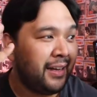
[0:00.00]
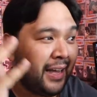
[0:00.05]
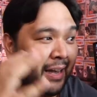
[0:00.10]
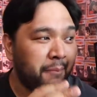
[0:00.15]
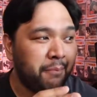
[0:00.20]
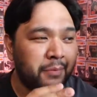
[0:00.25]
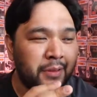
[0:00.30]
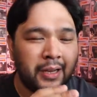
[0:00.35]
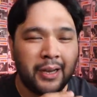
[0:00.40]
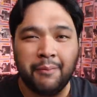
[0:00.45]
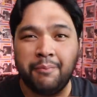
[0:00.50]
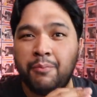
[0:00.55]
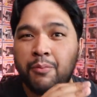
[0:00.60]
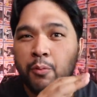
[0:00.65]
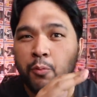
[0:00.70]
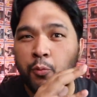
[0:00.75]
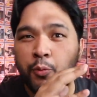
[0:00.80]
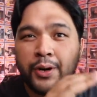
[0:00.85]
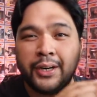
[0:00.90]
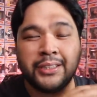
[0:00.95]
laptop
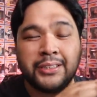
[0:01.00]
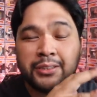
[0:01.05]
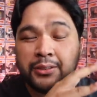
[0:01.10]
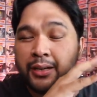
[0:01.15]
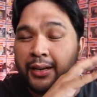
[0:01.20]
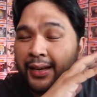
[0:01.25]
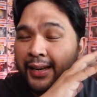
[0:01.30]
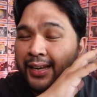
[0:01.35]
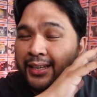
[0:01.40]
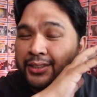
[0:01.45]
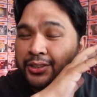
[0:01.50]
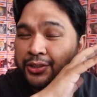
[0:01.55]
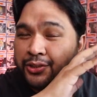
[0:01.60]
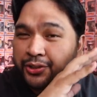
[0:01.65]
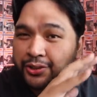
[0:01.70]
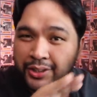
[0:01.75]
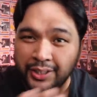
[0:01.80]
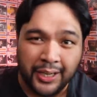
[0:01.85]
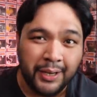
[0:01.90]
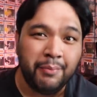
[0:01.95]
works
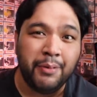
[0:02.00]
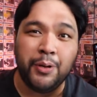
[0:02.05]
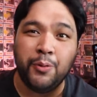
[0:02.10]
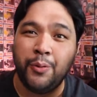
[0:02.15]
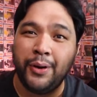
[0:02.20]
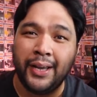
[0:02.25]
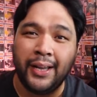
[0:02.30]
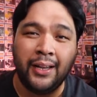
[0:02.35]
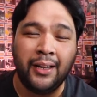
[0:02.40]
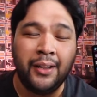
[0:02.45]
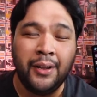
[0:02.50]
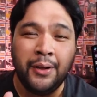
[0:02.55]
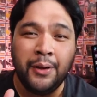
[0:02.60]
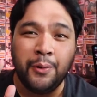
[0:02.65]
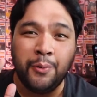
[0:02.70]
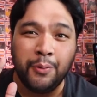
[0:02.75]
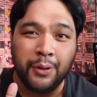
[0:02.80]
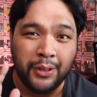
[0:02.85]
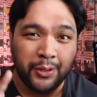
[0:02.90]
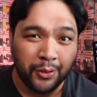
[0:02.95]
extremely well
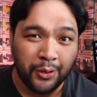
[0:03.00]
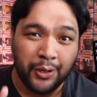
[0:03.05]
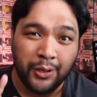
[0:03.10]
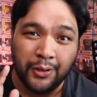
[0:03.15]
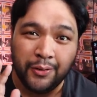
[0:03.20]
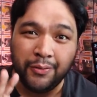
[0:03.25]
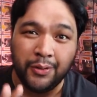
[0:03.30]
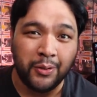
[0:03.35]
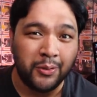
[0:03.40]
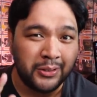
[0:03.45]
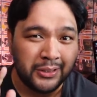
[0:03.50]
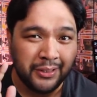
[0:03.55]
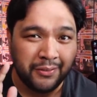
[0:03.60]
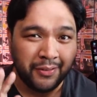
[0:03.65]
with all of those